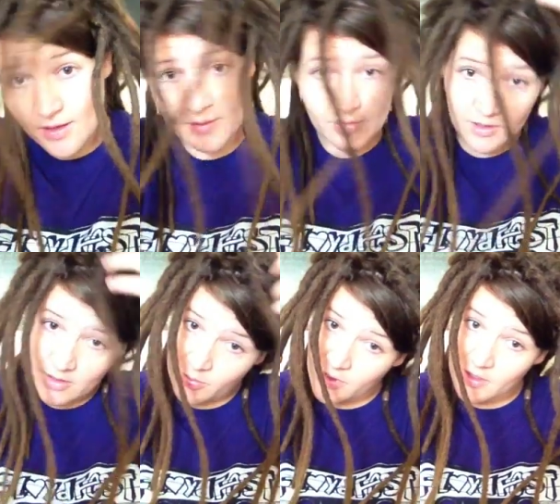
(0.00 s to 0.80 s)
so they're
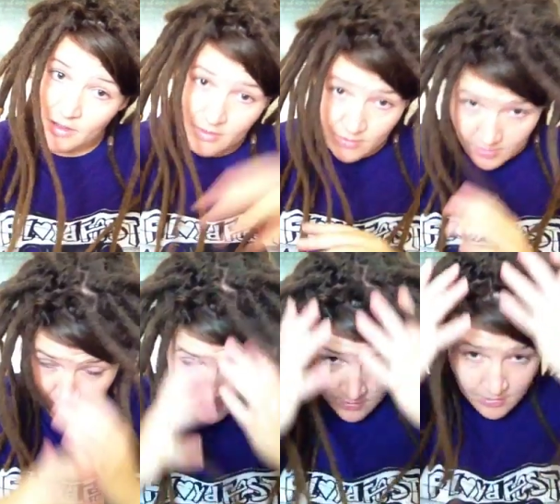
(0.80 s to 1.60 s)
pretty loose.
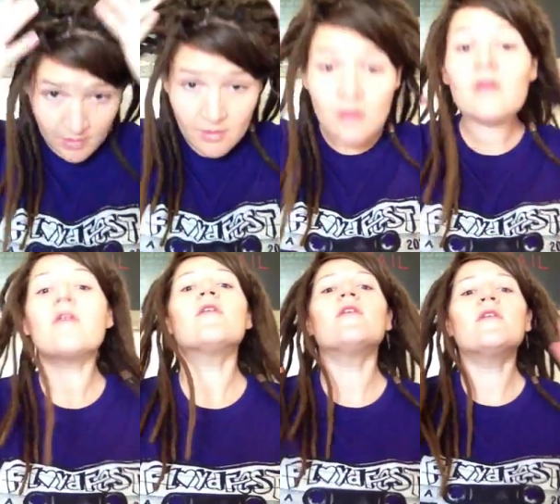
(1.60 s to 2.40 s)

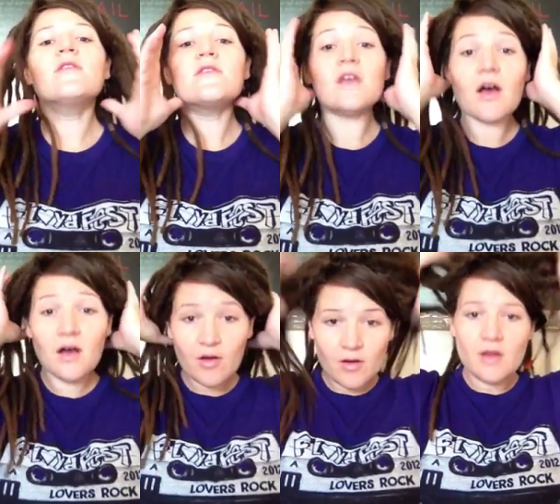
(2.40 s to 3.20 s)

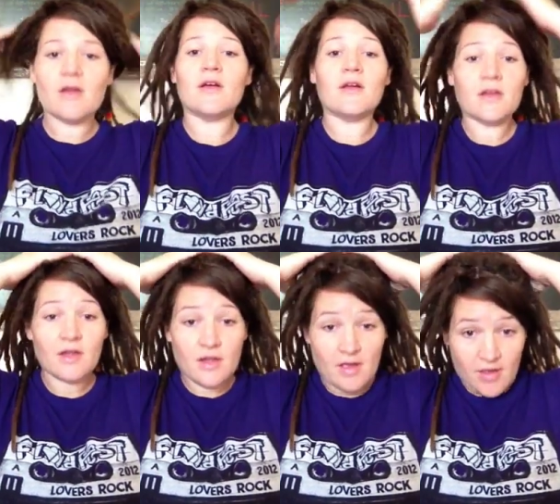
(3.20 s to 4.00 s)
So
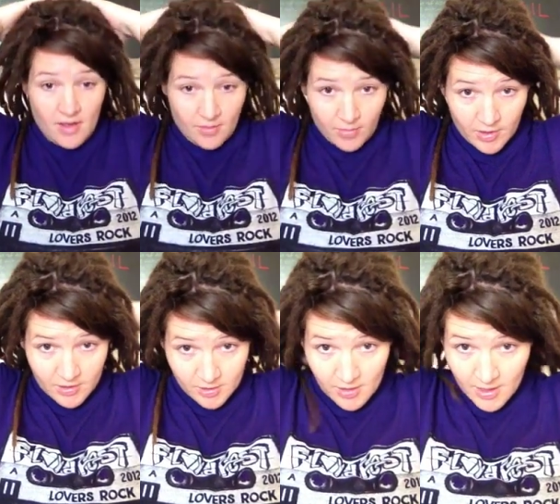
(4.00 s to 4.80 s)
I'm going
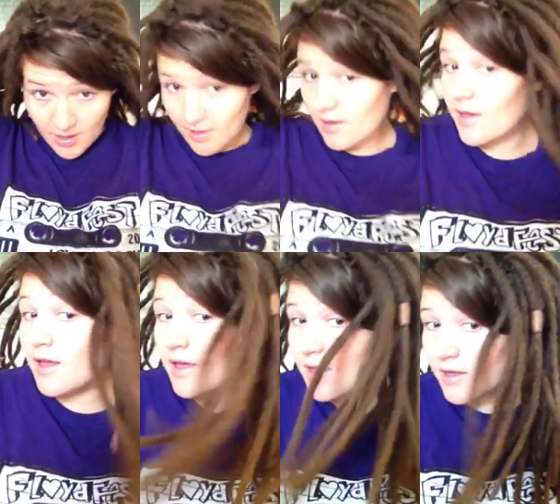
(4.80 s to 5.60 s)
to do that
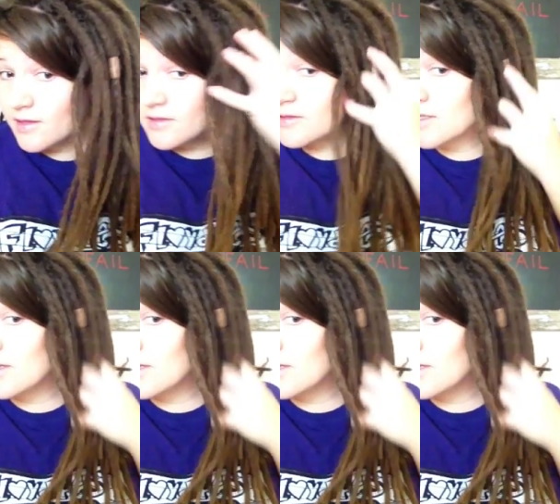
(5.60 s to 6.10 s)
and